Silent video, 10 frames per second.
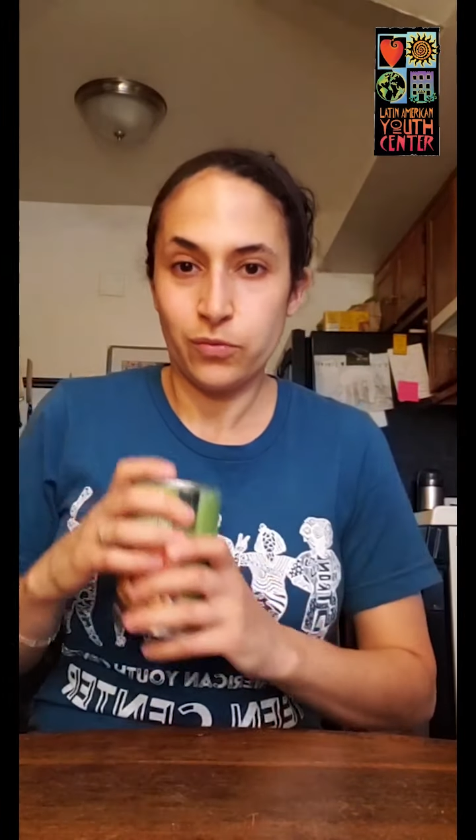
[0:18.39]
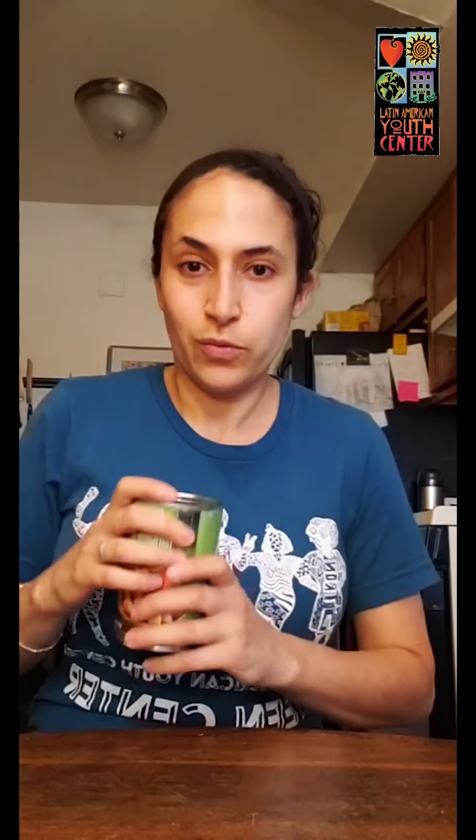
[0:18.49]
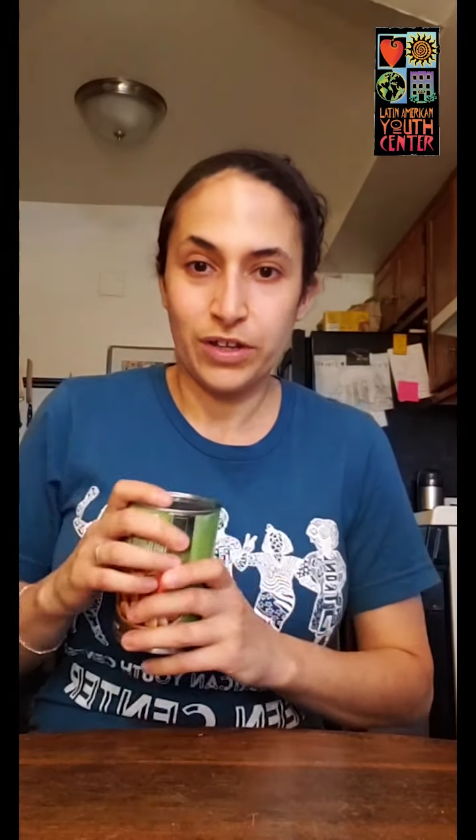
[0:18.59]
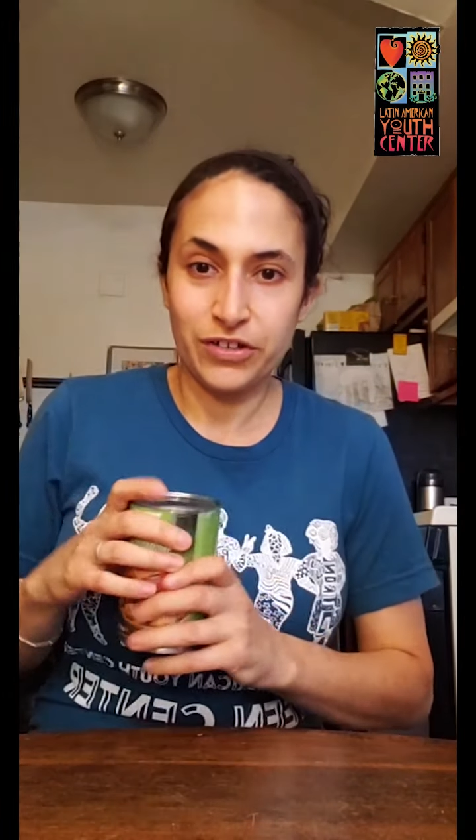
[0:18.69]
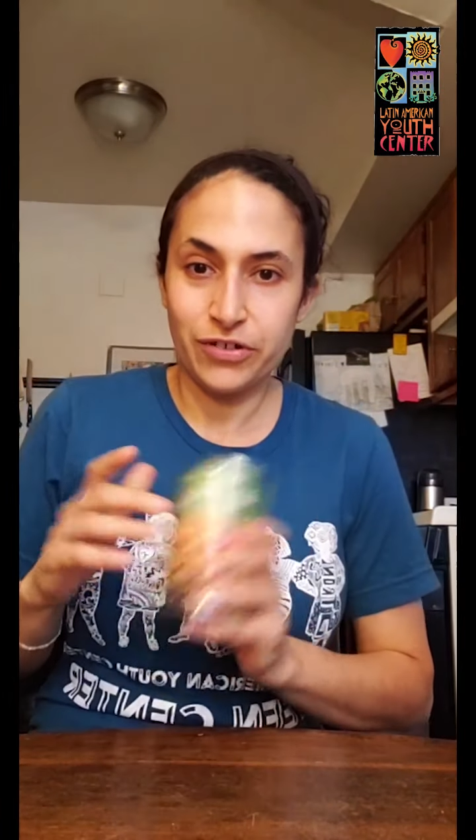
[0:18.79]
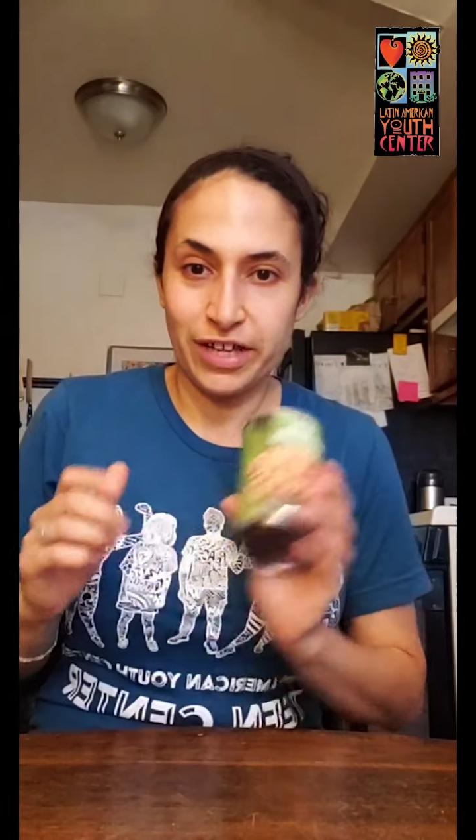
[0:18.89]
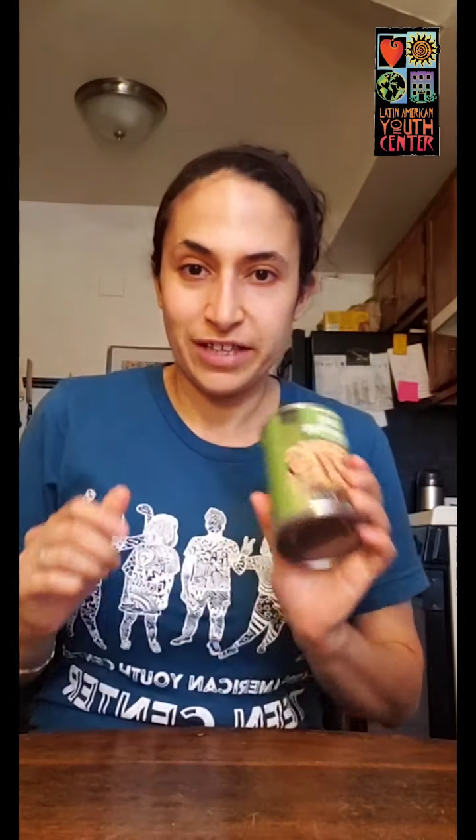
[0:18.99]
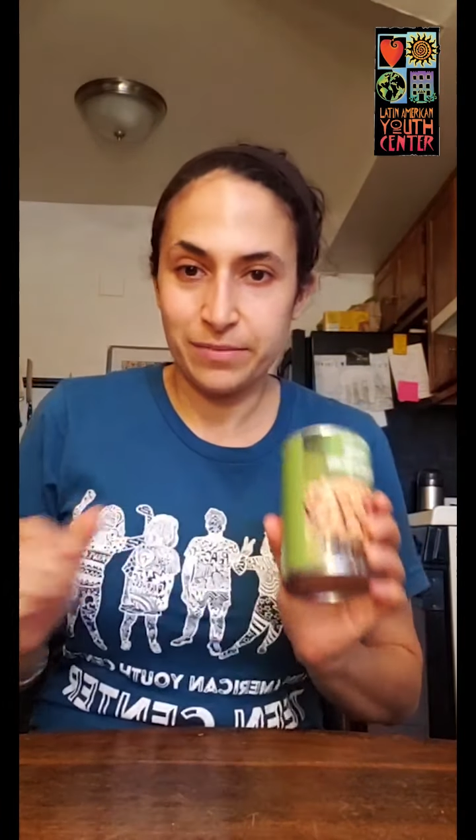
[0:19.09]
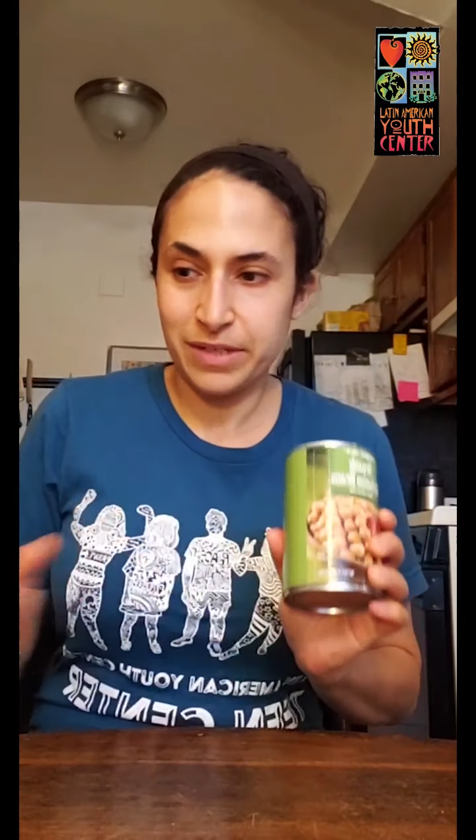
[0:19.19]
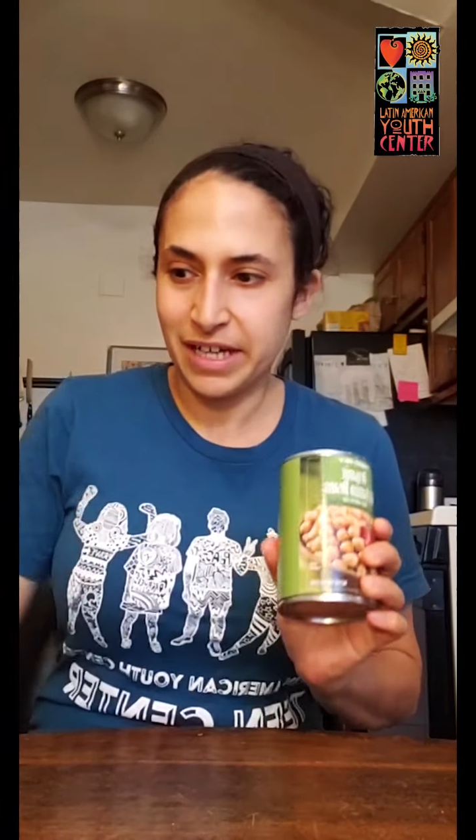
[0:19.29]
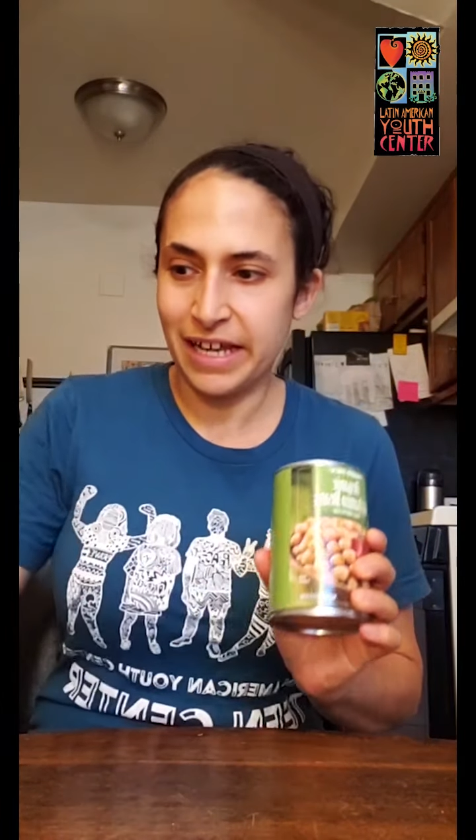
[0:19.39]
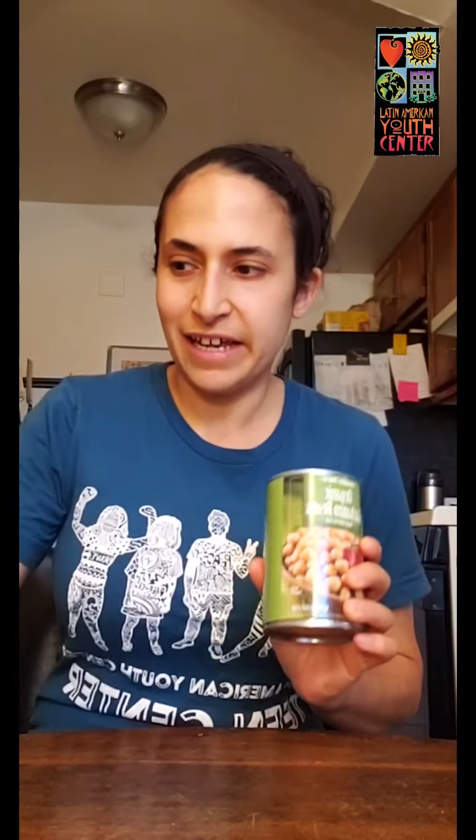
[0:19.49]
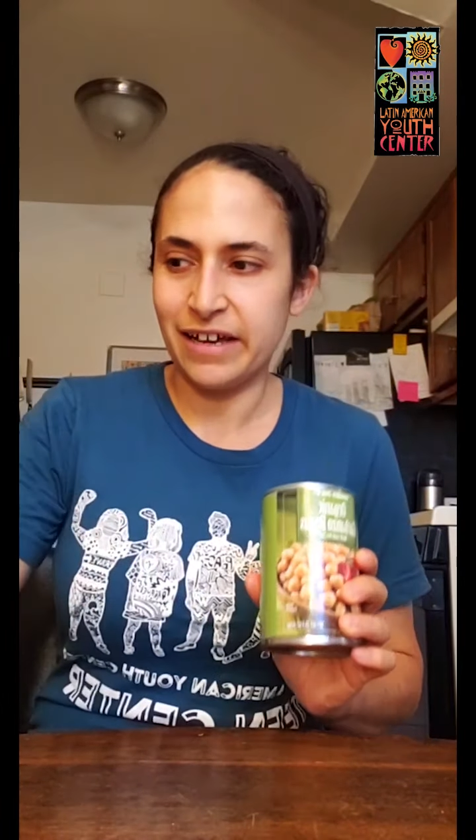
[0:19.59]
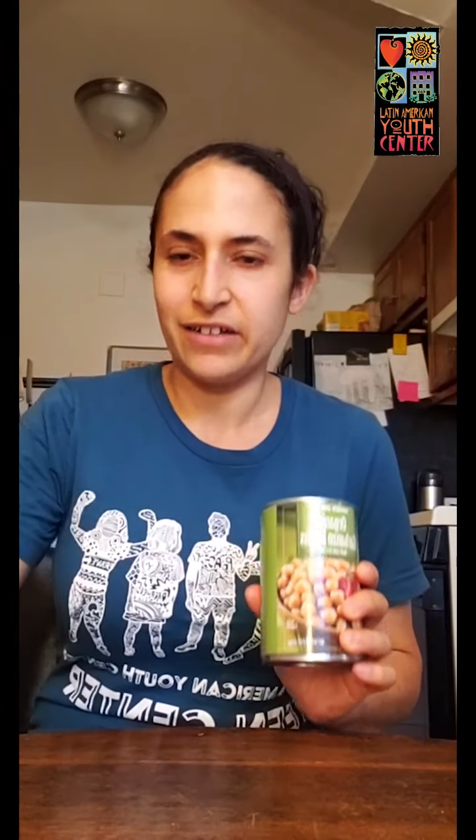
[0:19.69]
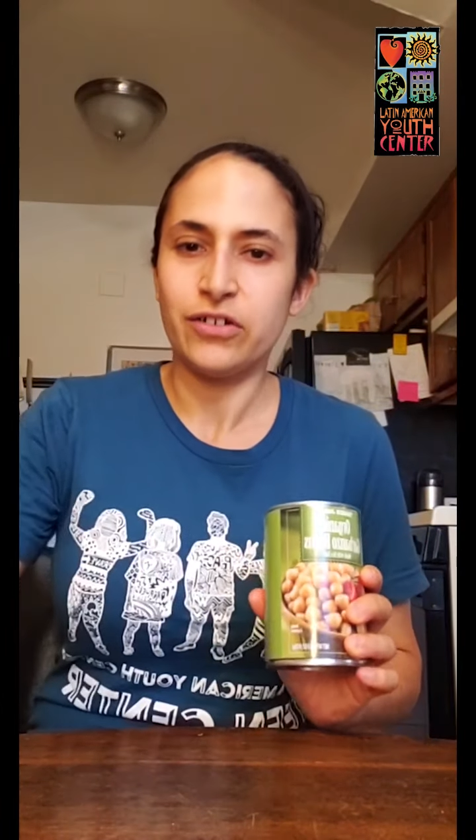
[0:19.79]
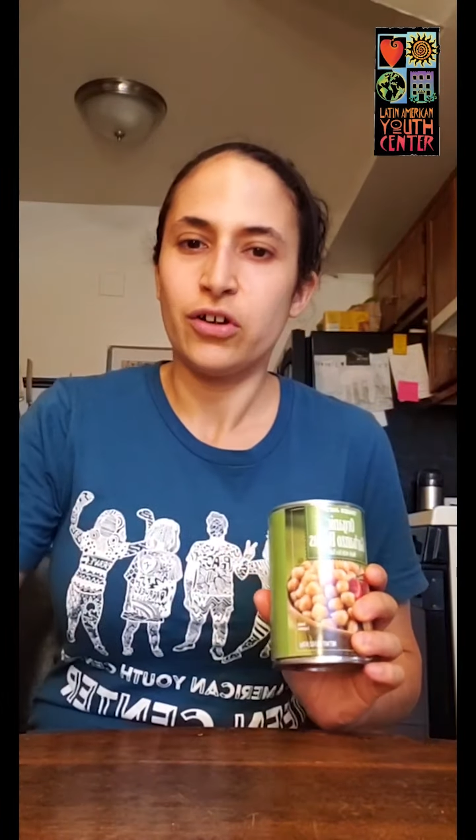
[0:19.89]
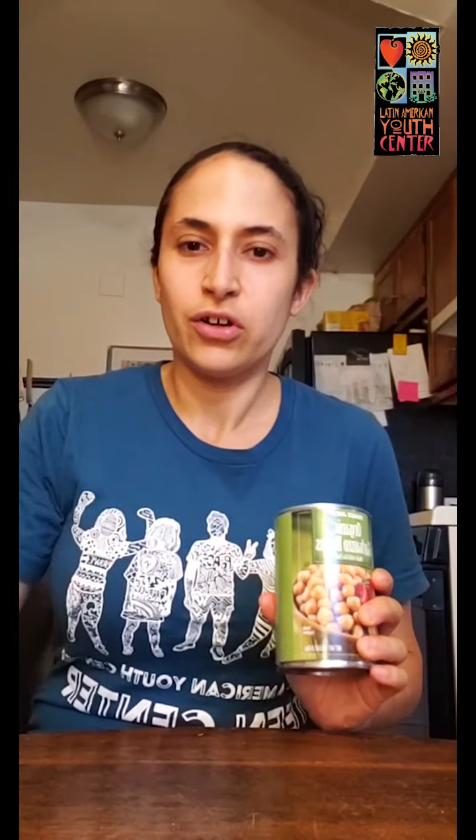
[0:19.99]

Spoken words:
Whether you get them canned,